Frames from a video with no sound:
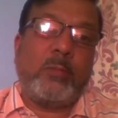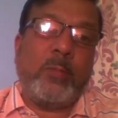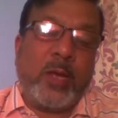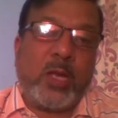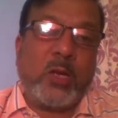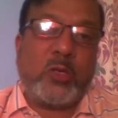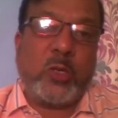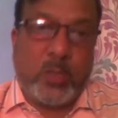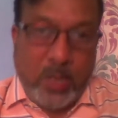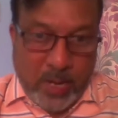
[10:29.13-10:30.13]
making
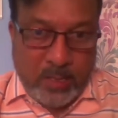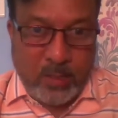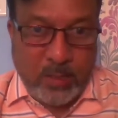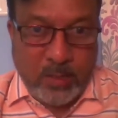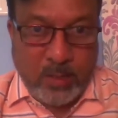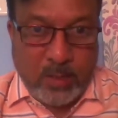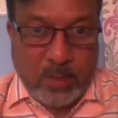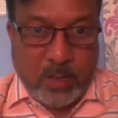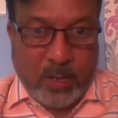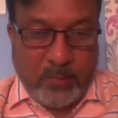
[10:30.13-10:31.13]
sure that
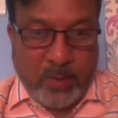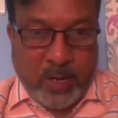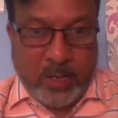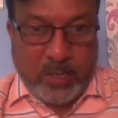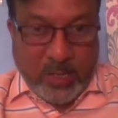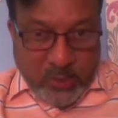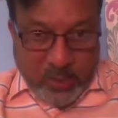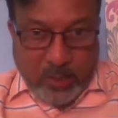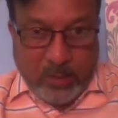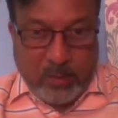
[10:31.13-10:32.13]
we are
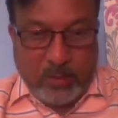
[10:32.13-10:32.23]
teaching